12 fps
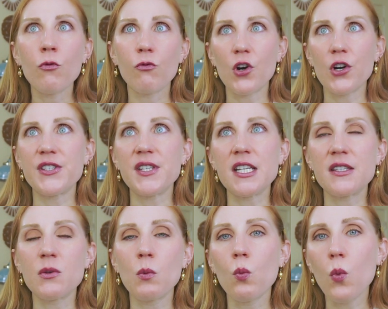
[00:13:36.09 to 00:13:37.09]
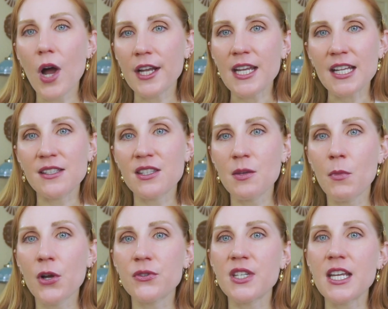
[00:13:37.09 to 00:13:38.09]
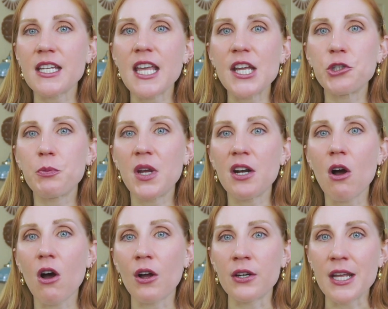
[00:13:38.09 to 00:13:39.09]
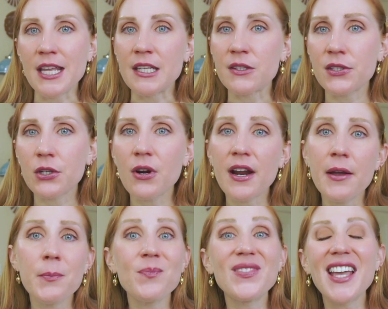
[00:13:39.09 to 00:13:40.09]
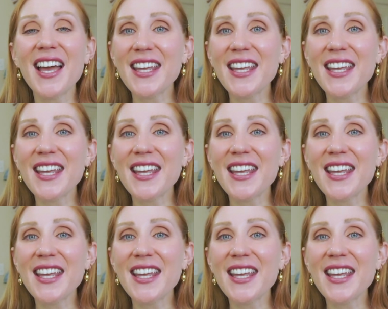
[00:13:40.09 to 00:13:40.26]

versus what gets the most engagement on Instagram.